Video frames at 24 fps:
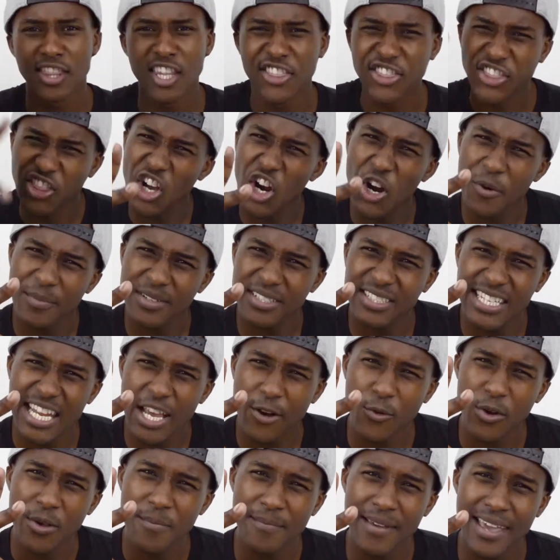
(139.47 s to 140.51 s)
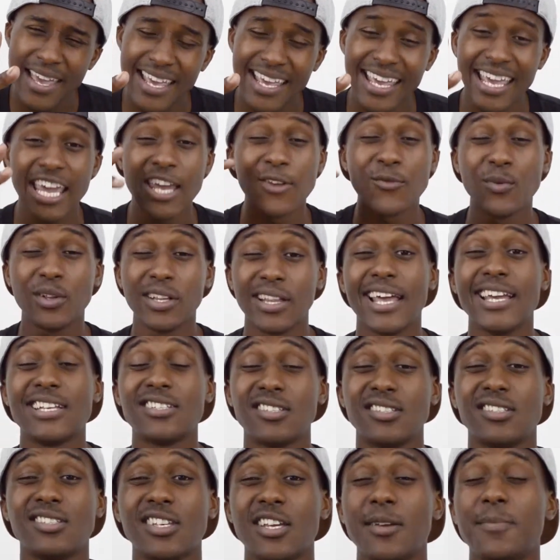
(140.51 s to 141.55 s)
The third mistake we make in
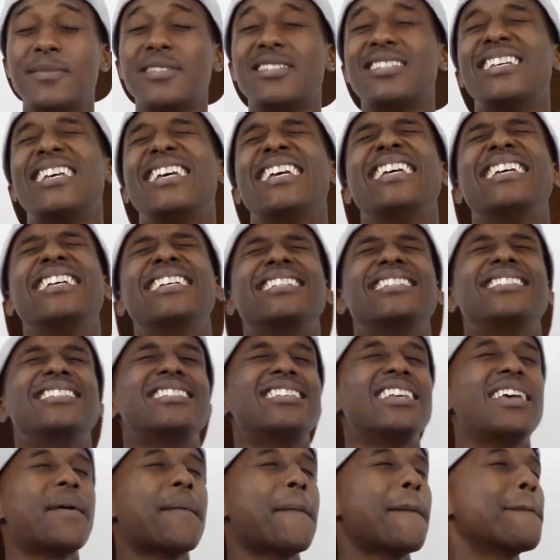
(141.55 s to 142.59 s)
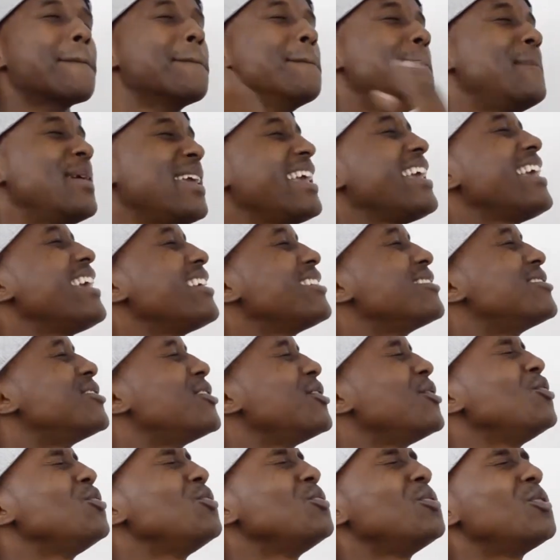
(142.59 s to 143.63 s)
relationships is being
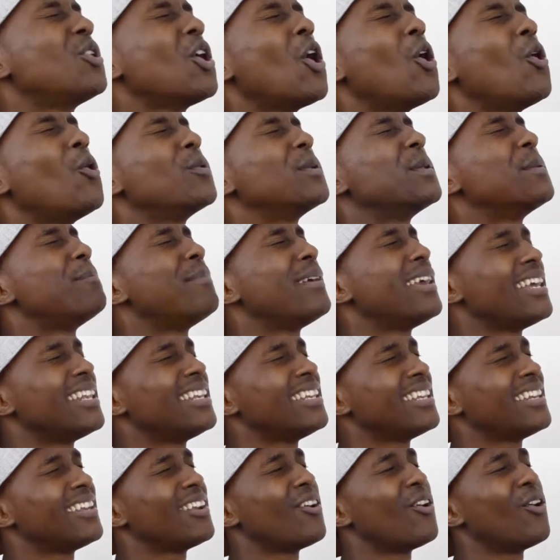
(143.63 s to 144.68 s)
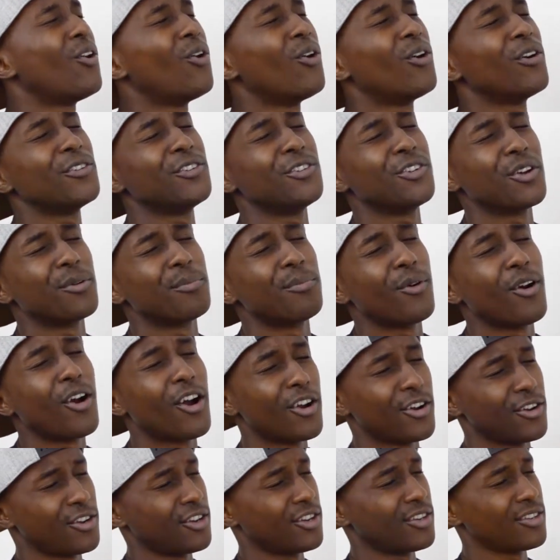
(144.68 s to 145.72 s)
too codependent on your
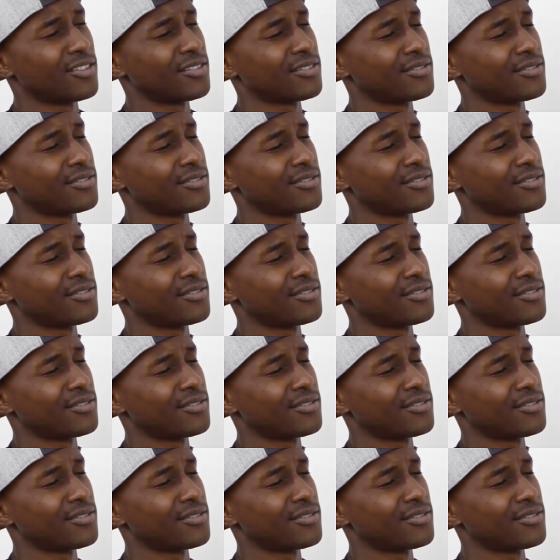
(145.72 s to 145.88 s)
partner.